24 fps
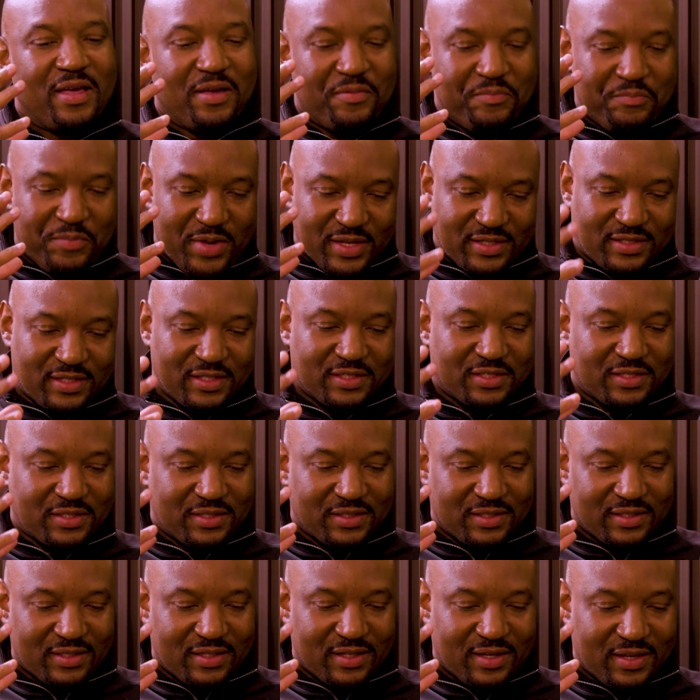
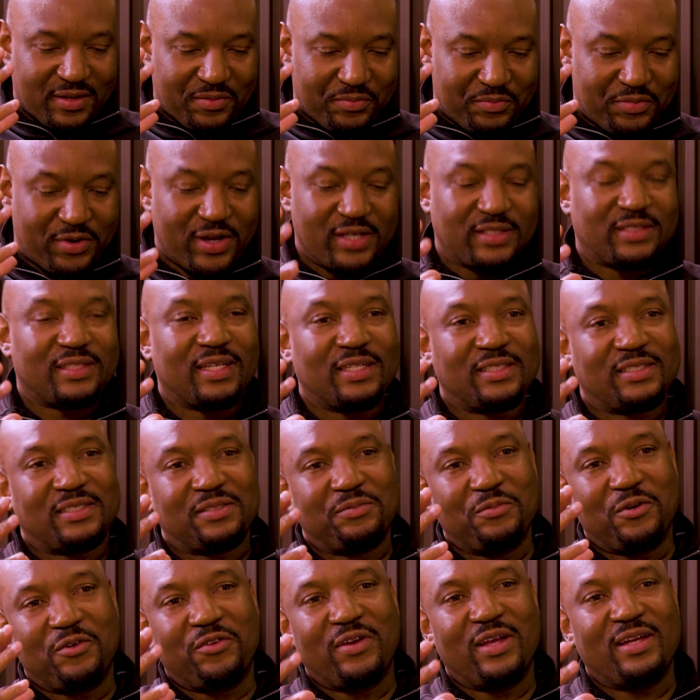Mrs. Precious
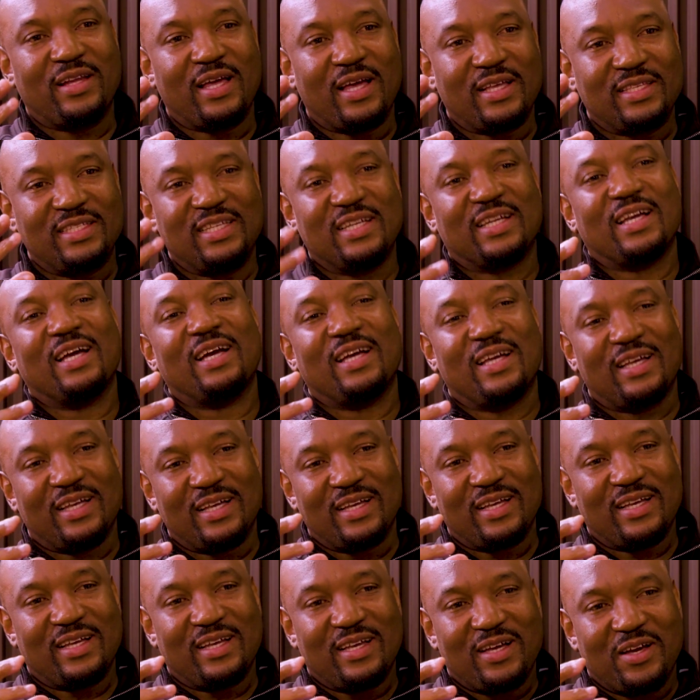Murena Nyika,
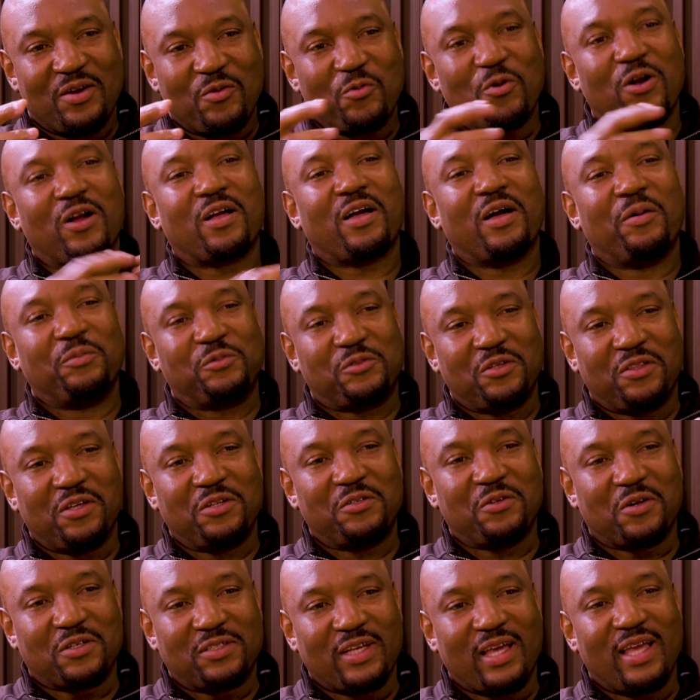welcome to the
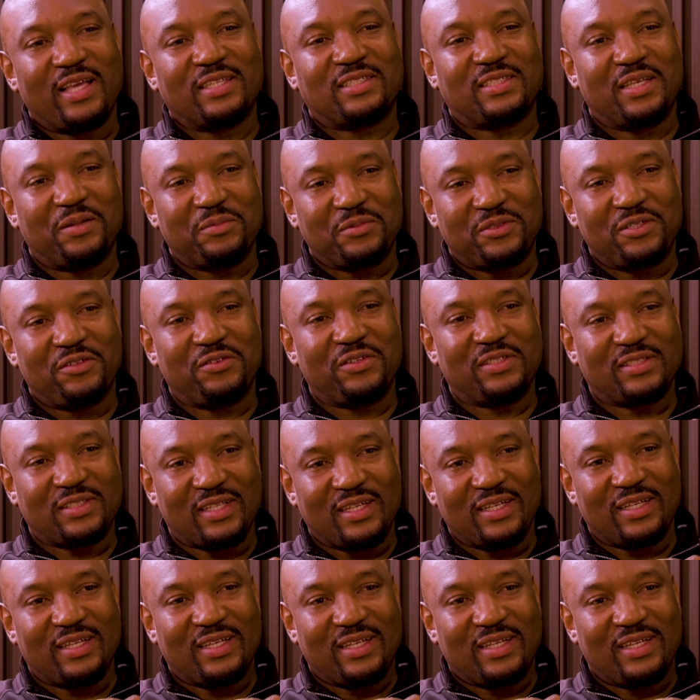Dr. SM Chirisa.